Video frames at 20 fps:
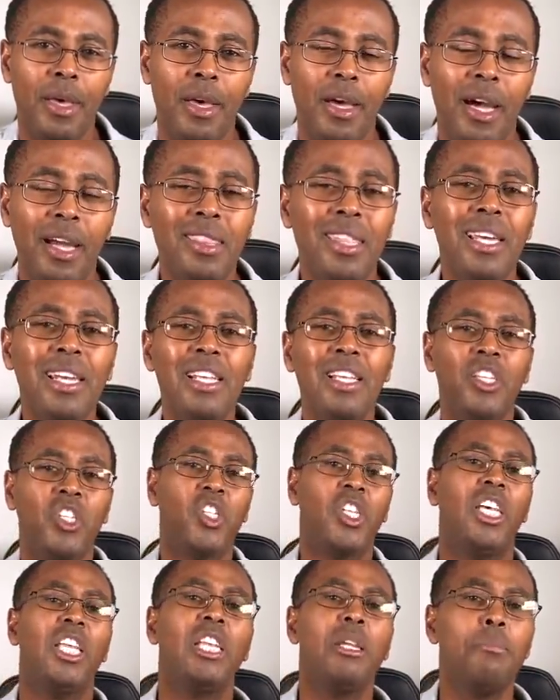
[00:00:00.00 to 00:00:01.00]
And then he
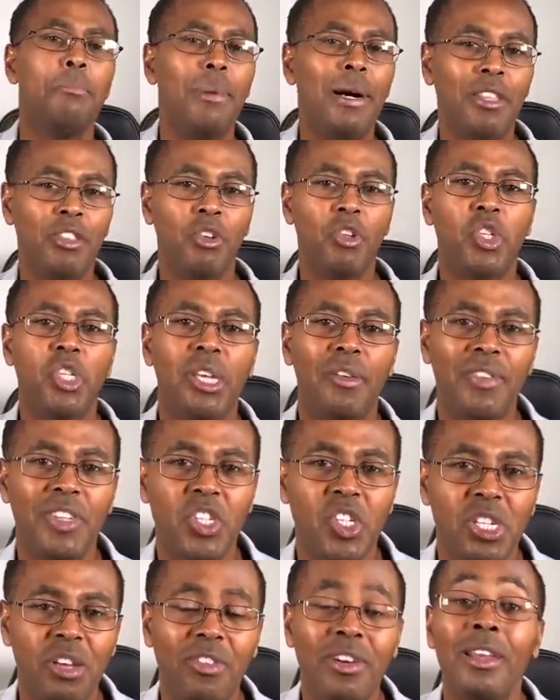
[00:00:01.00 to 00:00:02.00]
said in Matthew 7
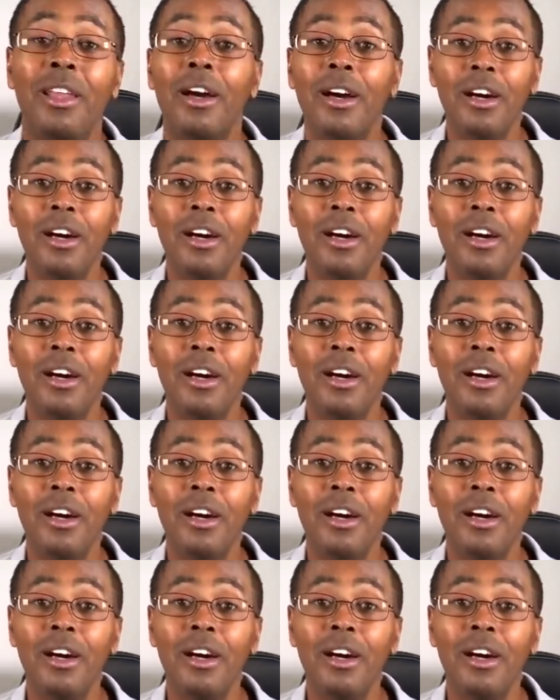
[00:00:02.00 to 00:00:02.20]
7,